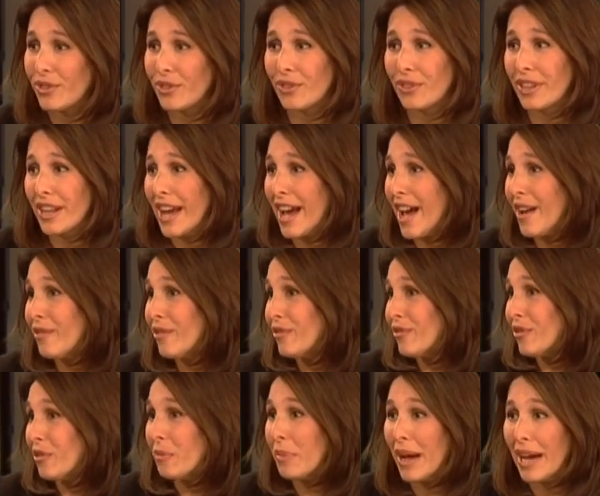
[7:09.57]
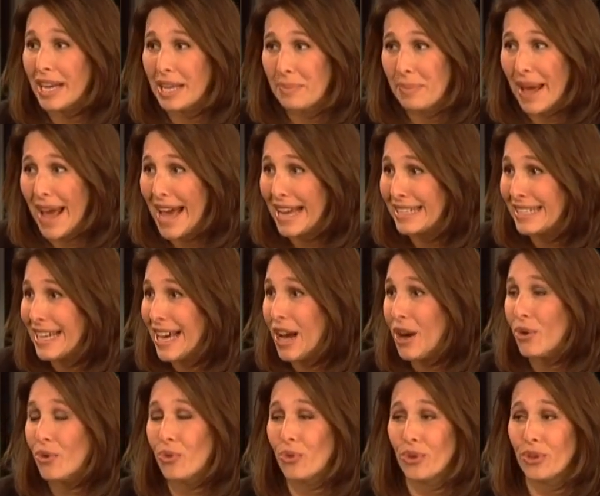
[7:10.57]
You're going to have a full body pat
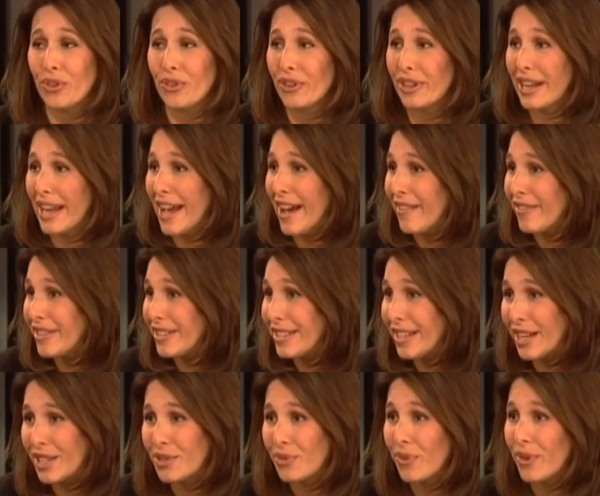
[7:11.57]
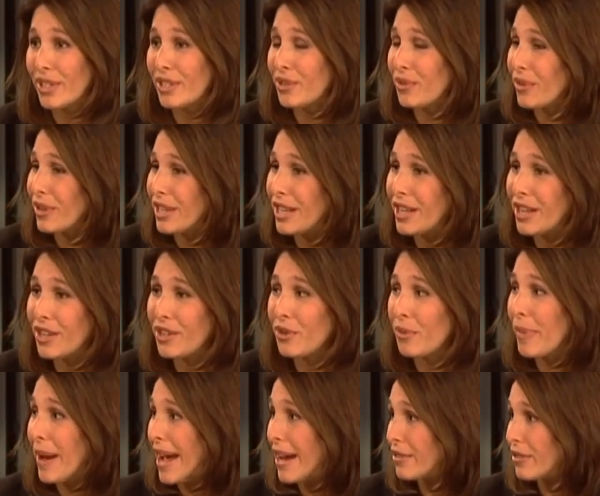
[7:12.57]
down, or you're going to have this X-ray screening, and
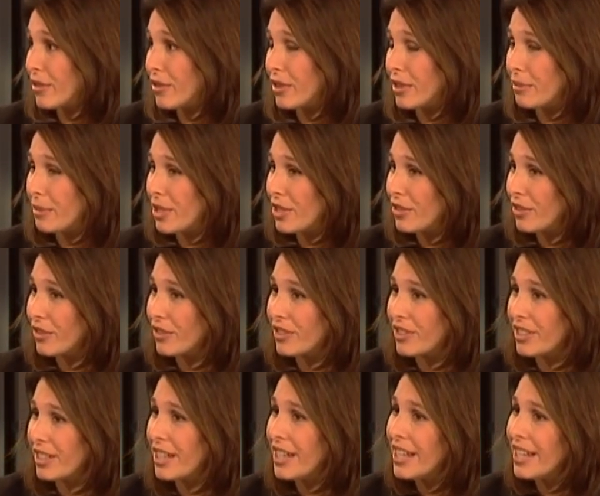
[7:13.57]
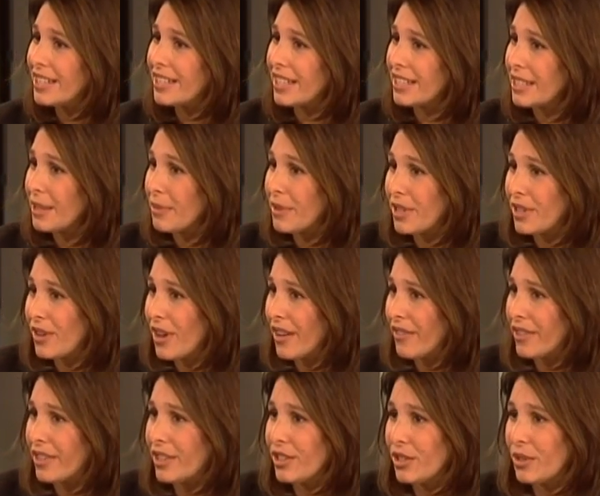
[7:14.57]
your bags are going to be searched. Is that something you
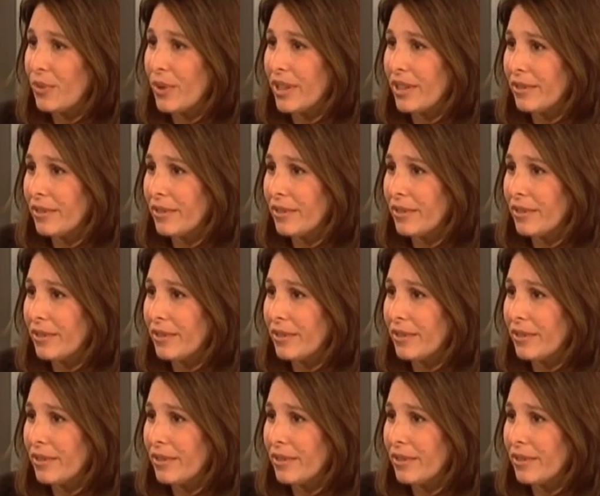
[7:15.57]
have an issue with?